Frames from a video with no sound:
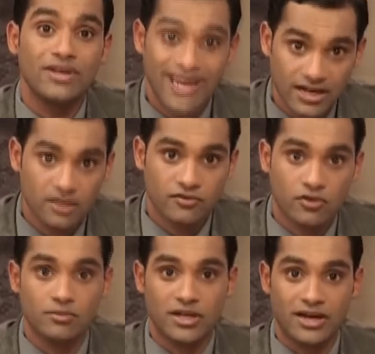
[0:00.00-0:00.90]
get from
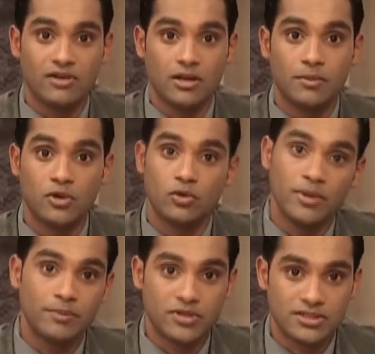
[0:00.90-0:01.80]
the developer, to be
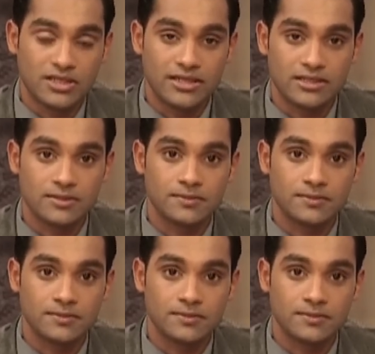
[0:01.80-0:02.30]
precise.